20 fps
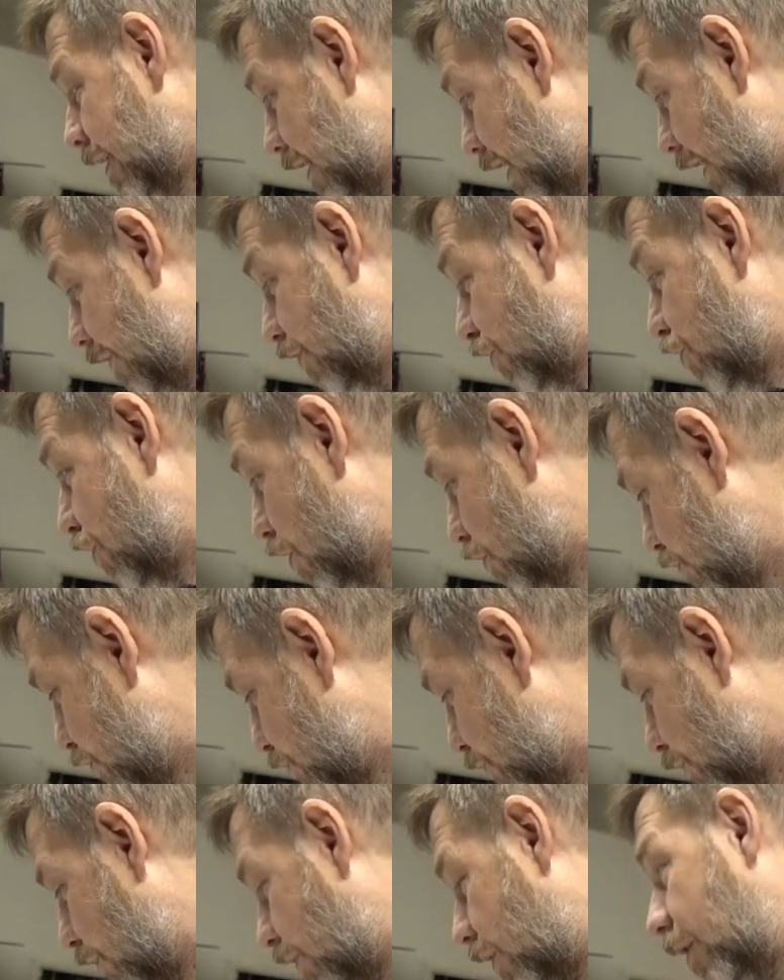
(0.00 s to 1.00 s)
And the shows
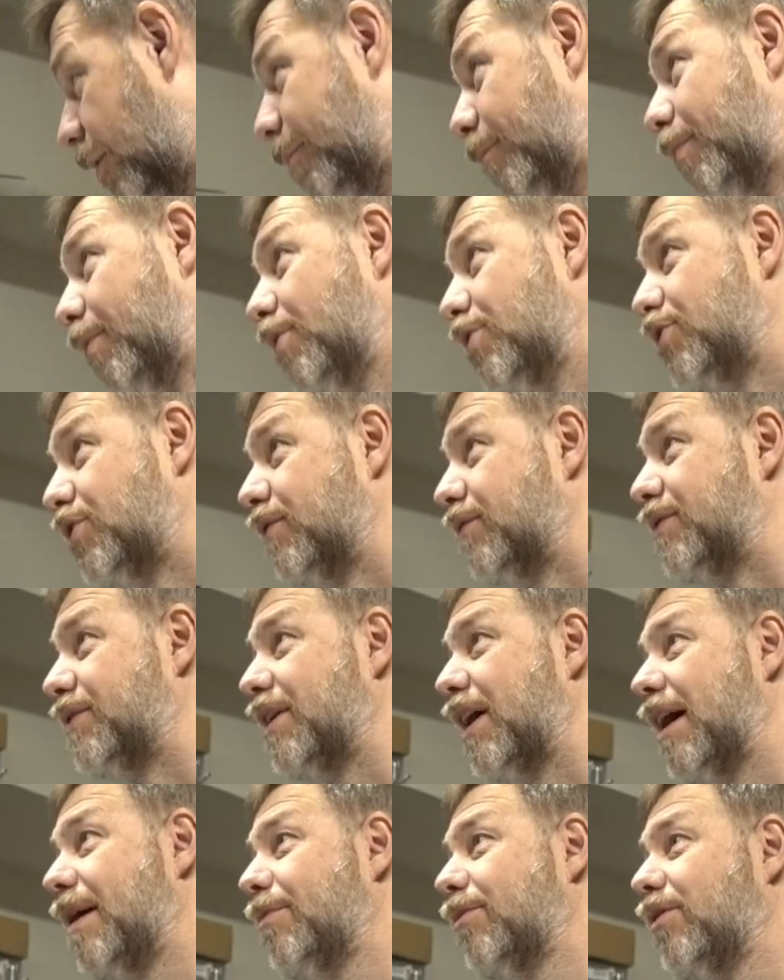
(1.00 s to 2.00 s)
were a bunch of
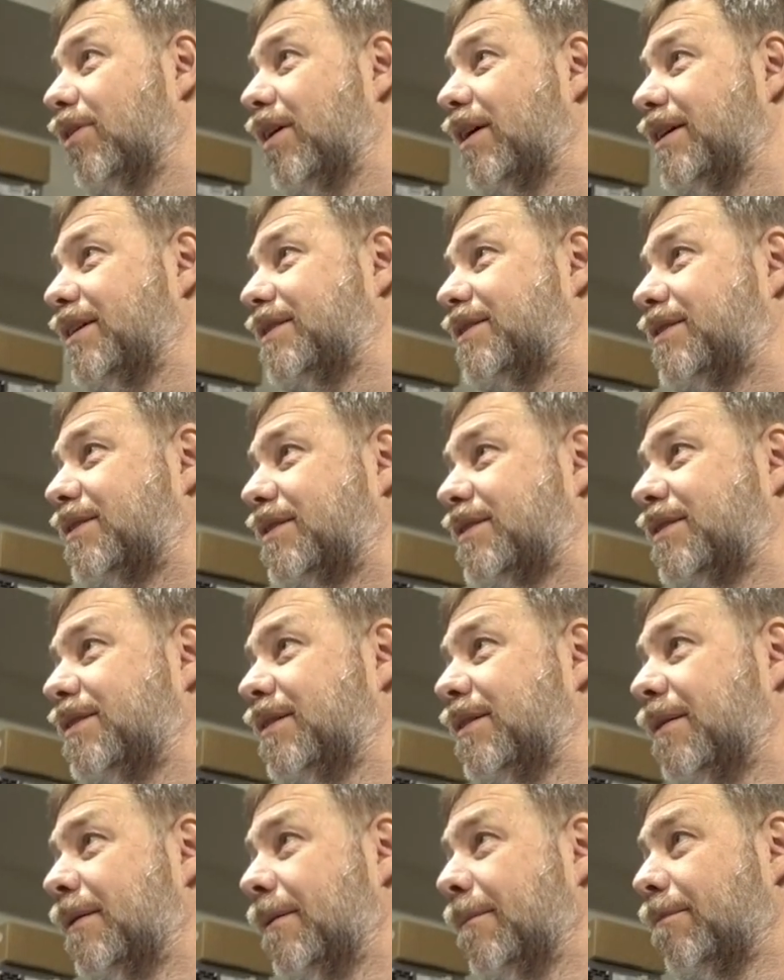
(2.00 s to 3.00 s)
Cyberlights
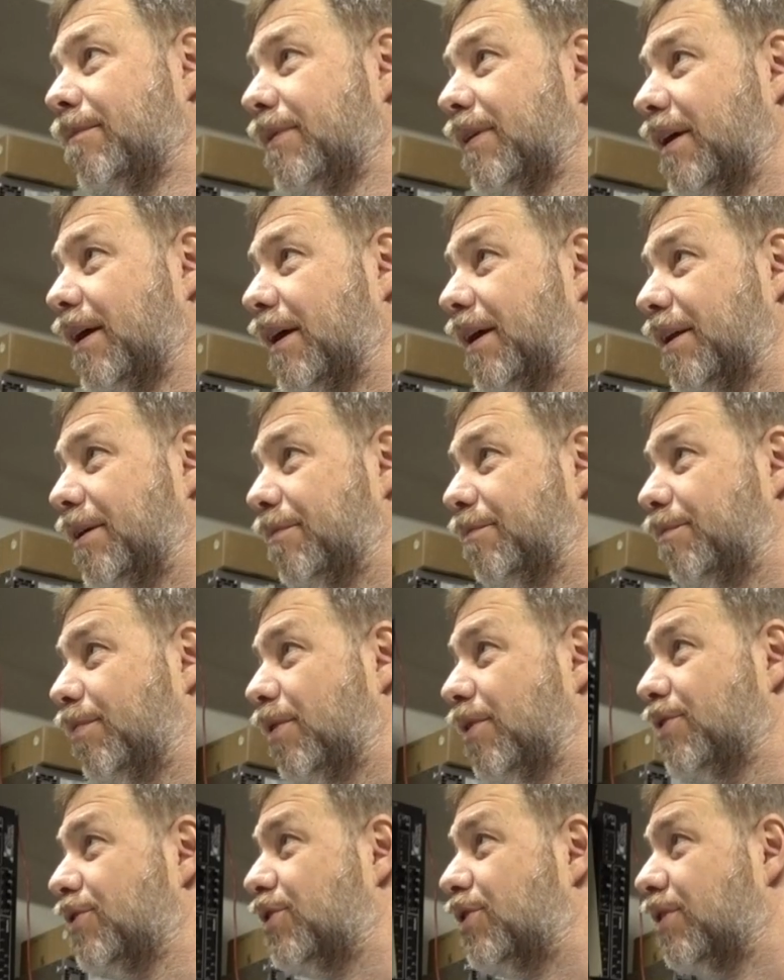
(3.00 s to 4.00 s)
and a
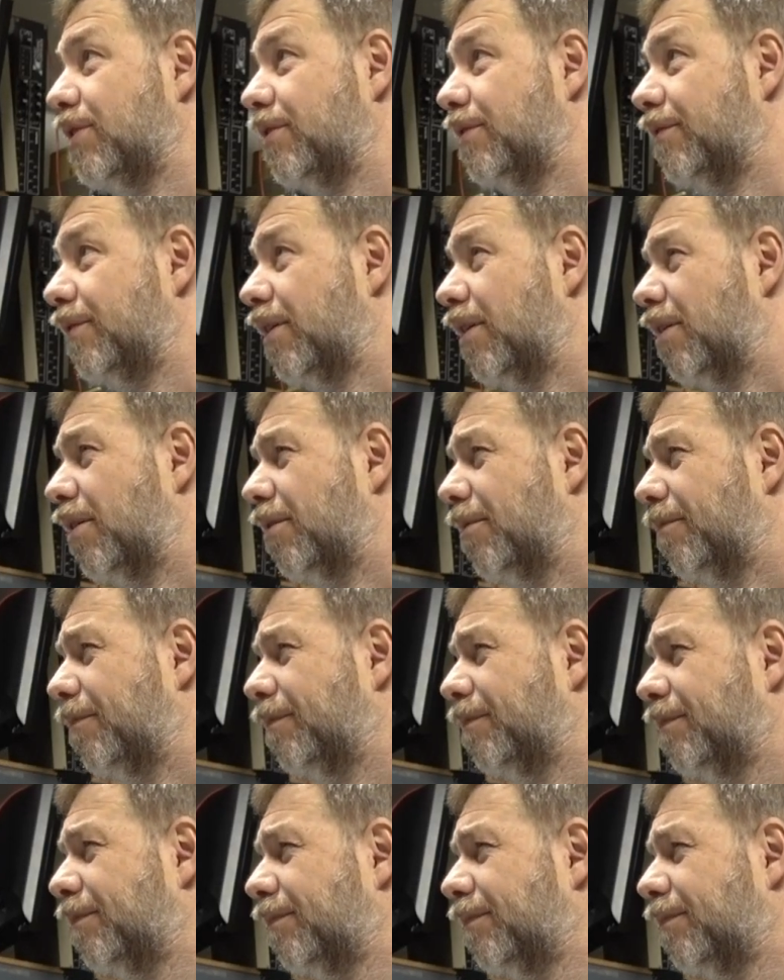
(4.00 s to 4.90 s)
bunch of